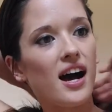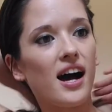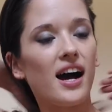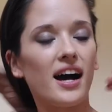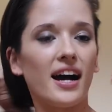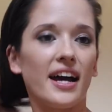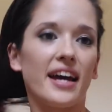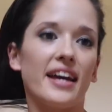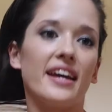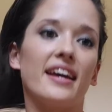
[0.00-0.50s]

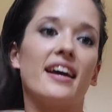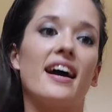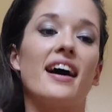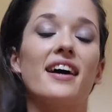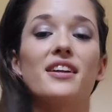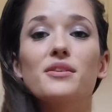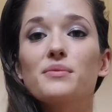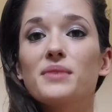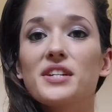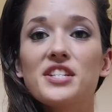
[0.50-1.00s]
I
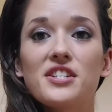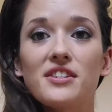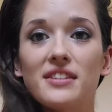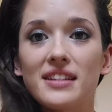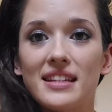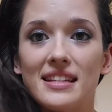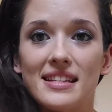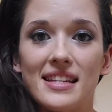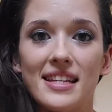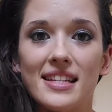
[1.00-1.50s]
had
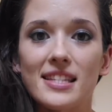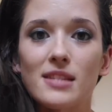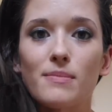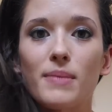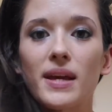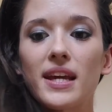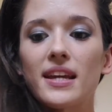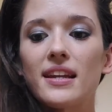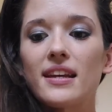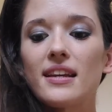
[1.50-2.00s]
originally
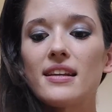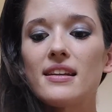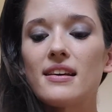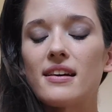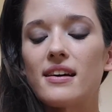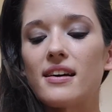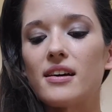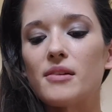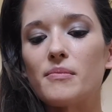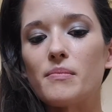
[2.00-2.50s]
anticipated
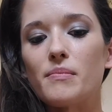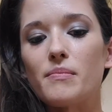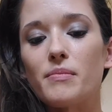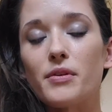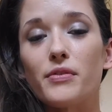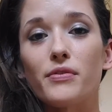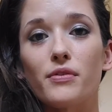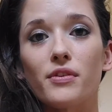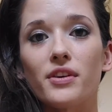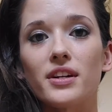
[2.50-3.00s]

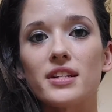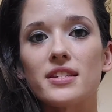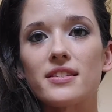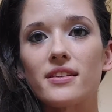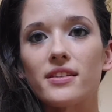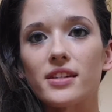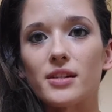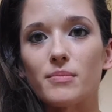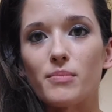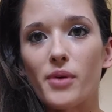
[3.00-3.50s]
before I
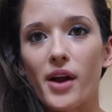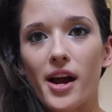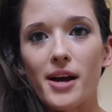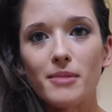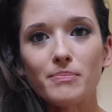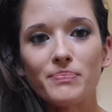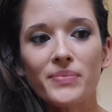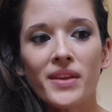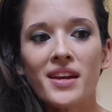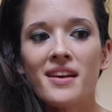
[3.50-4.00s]
started
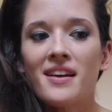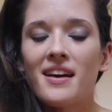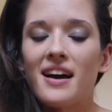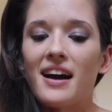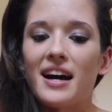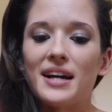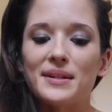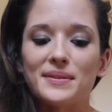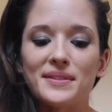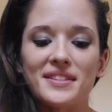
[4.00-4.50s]
prep.
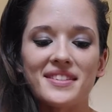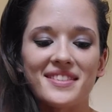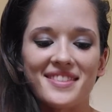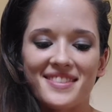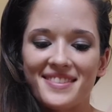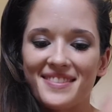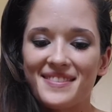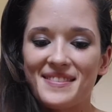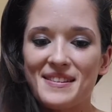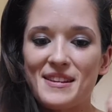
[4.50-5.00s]
I
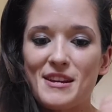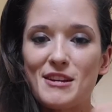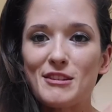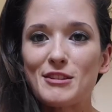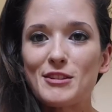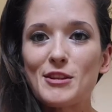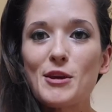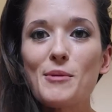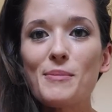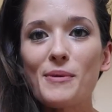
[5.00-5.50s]
was
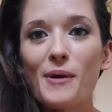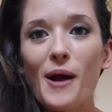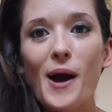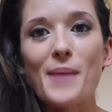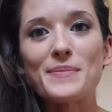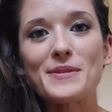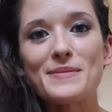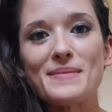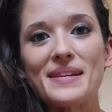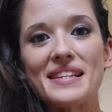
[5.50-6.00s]
super
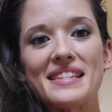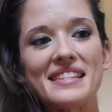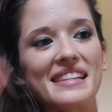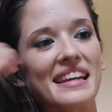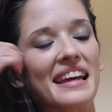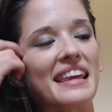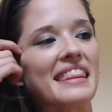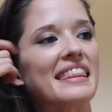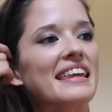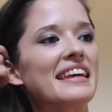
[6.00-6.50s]

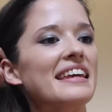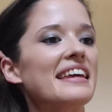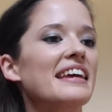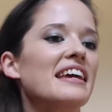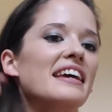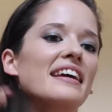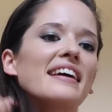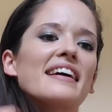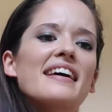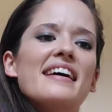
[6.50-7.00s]
optimistic,
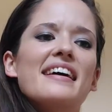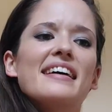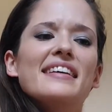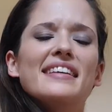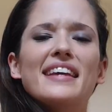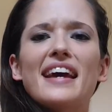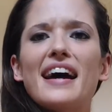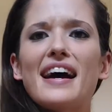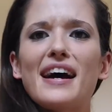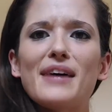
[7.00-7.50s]
thinking,
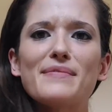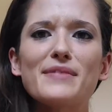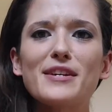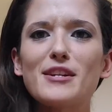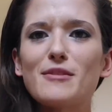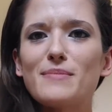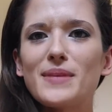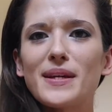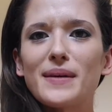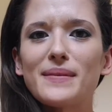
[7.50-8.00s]
yeah, I'm
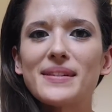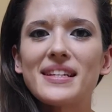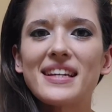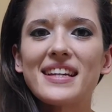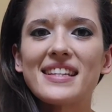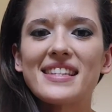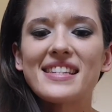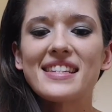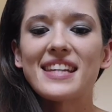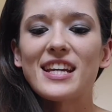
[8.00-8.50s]
gonna be able to
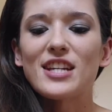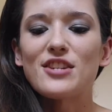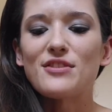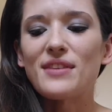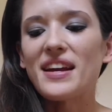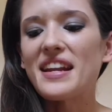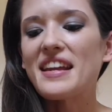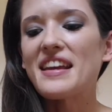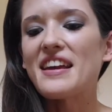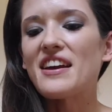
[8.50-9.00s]
get stage
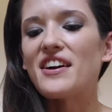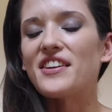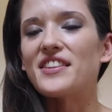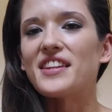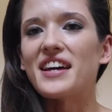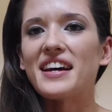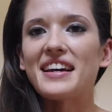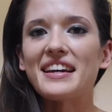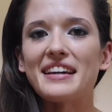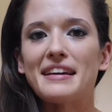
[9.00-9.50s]
ready on
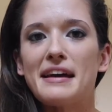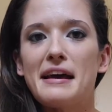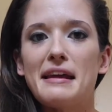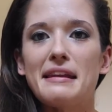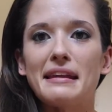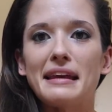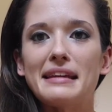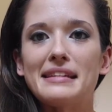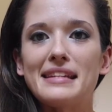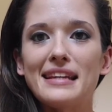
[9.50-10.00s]
like
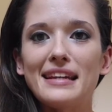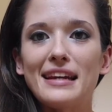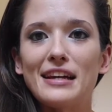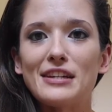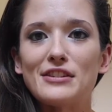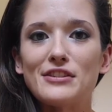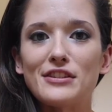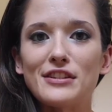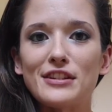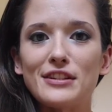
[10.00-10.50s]

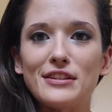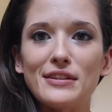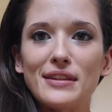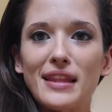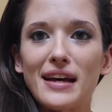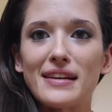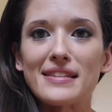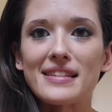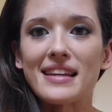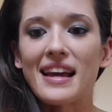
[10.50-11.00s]
1,900 to
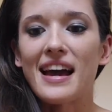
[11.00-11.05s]
2,000